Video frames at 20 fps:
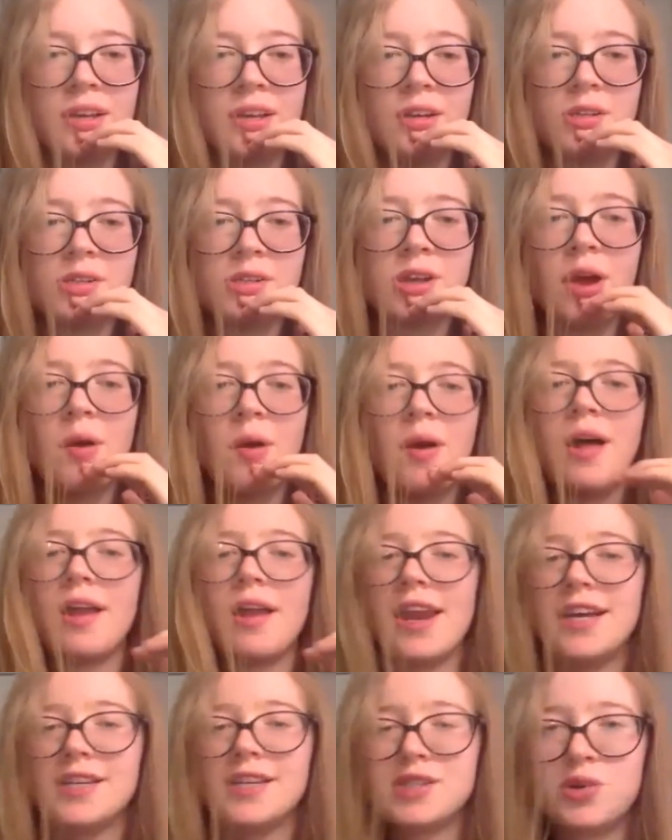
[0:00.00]
So
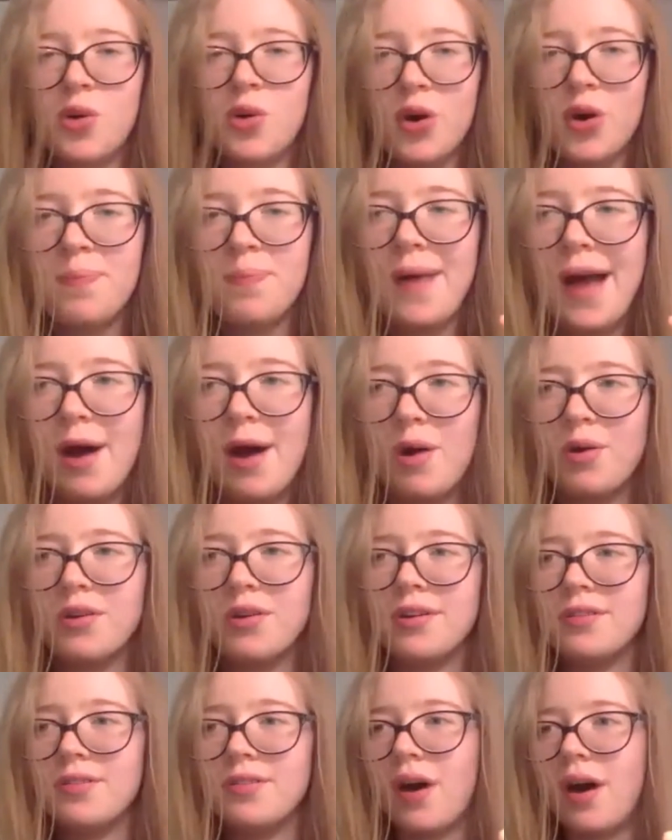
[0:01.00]
let's talk about
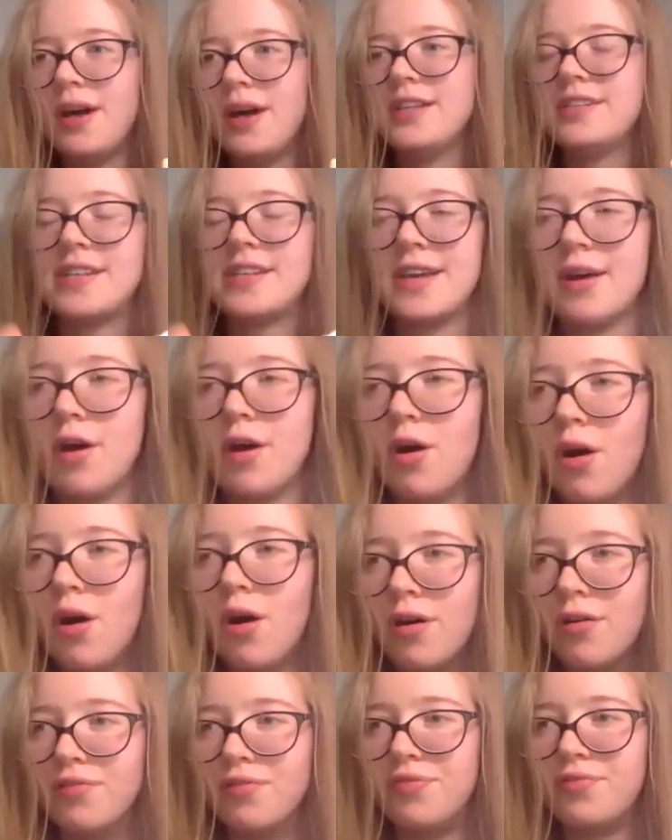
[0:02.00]
the idea
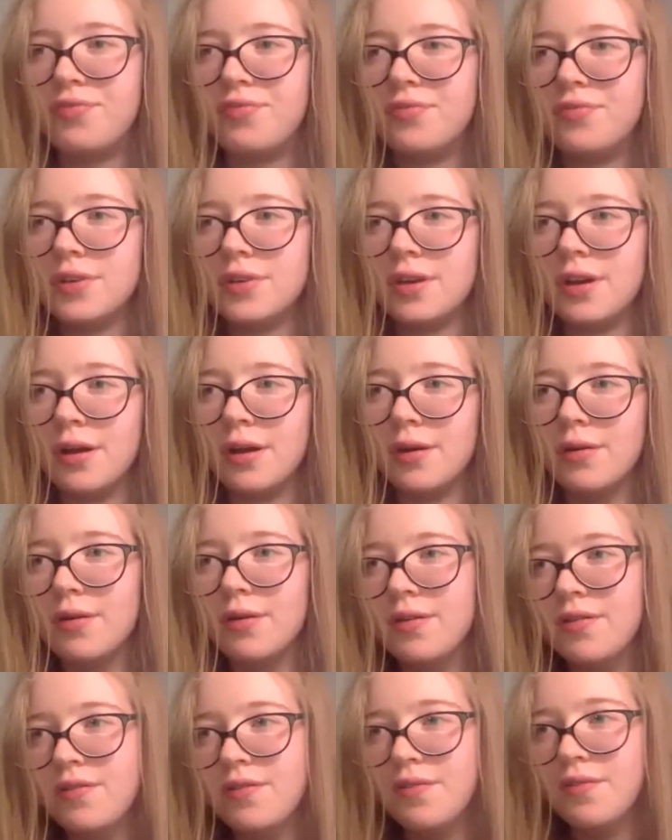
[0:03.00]
of
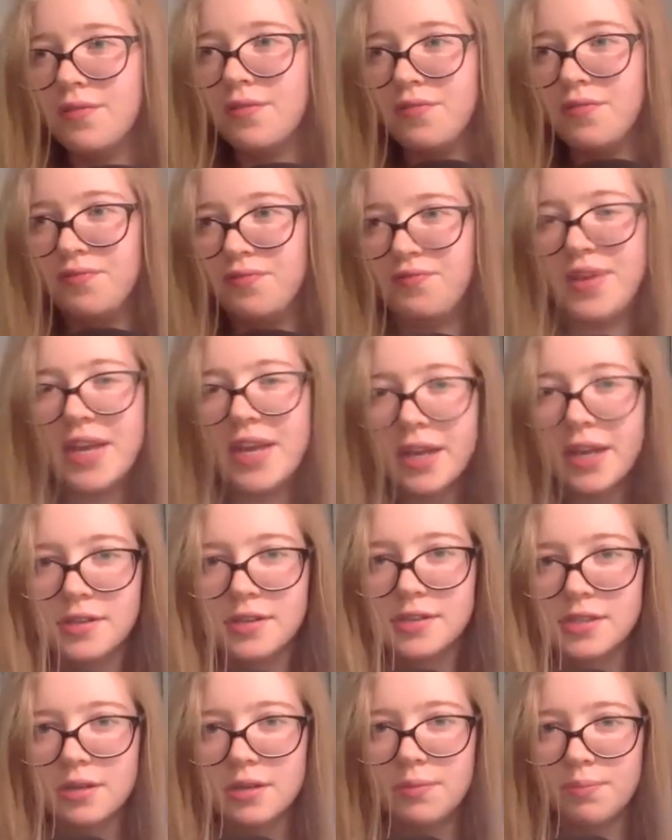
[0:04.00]

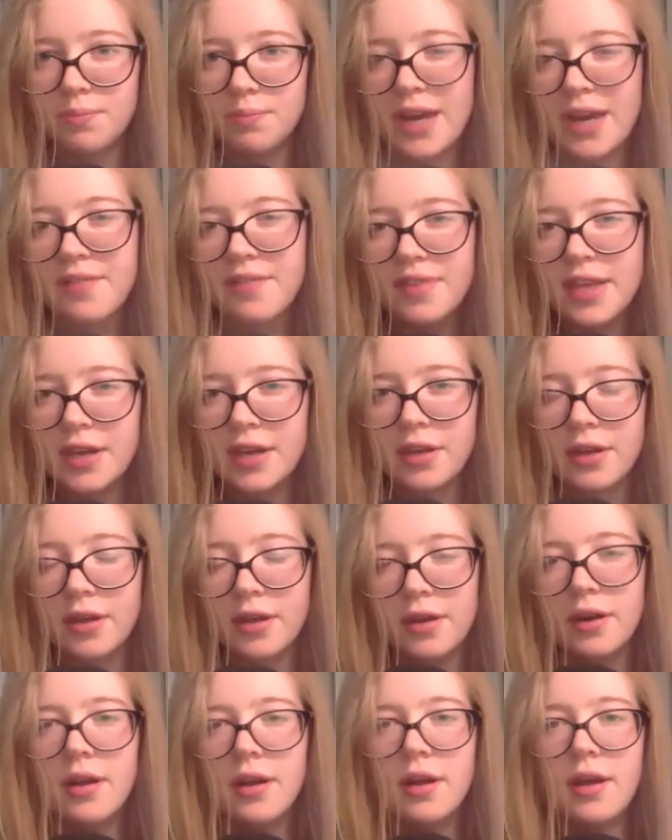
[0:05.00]
veganism, being a
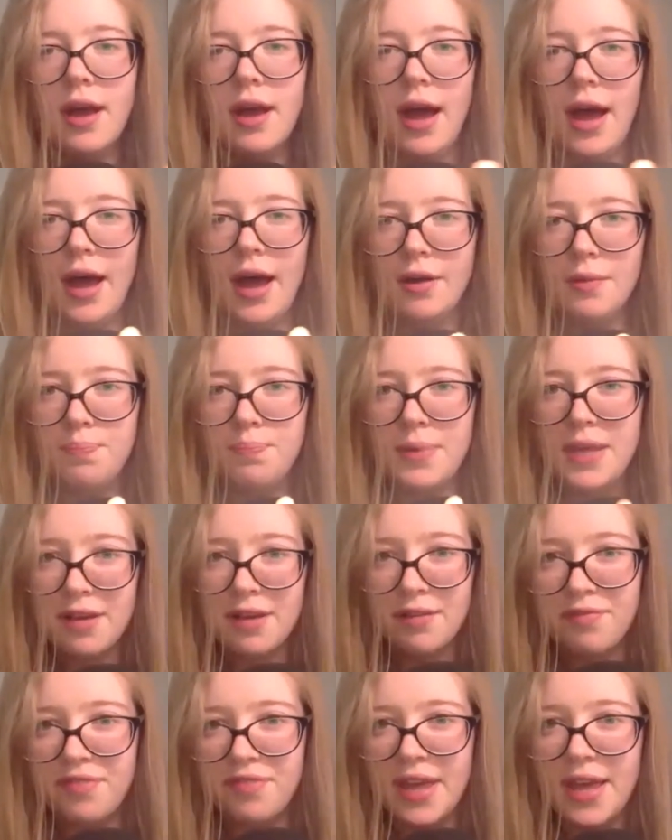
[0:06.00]
vegan and being
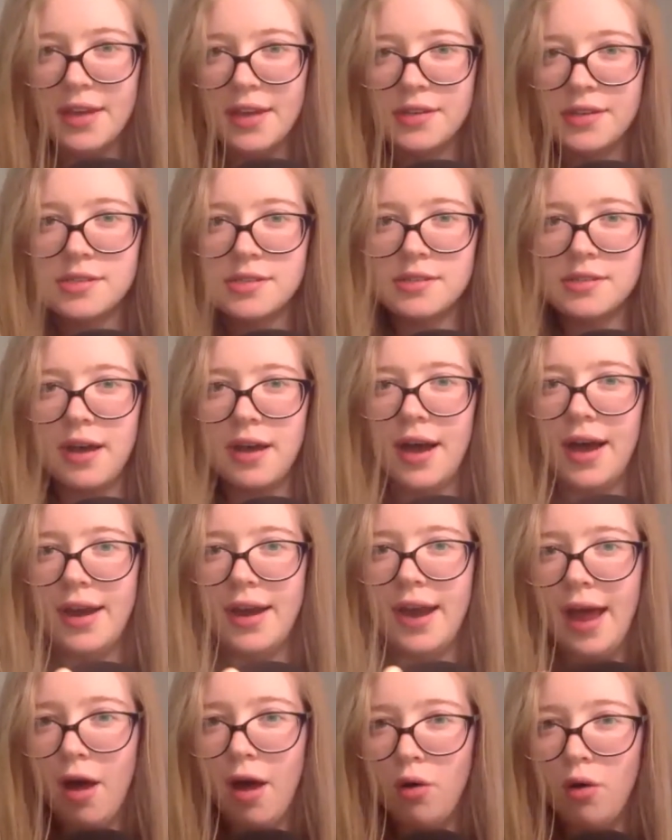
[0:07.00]
fit and
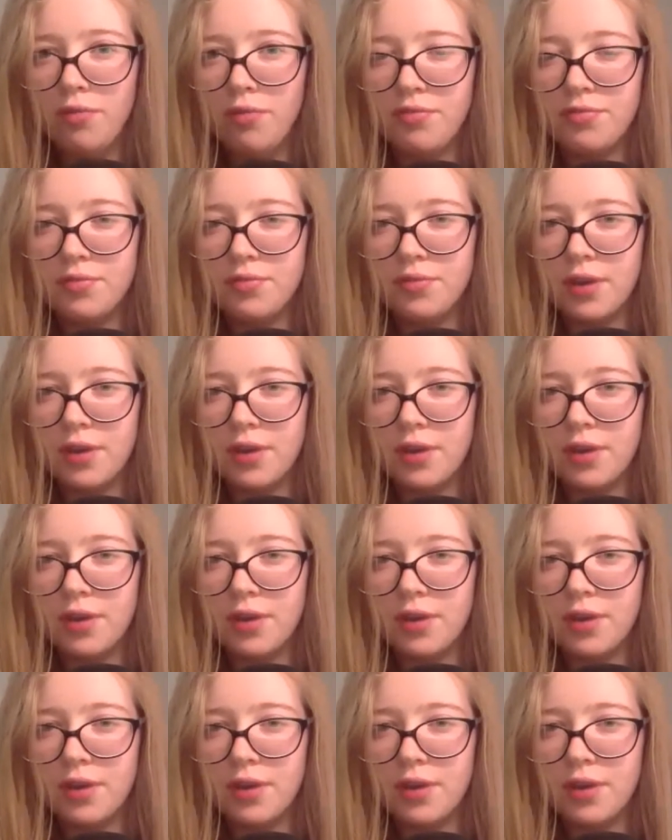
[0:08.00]
health.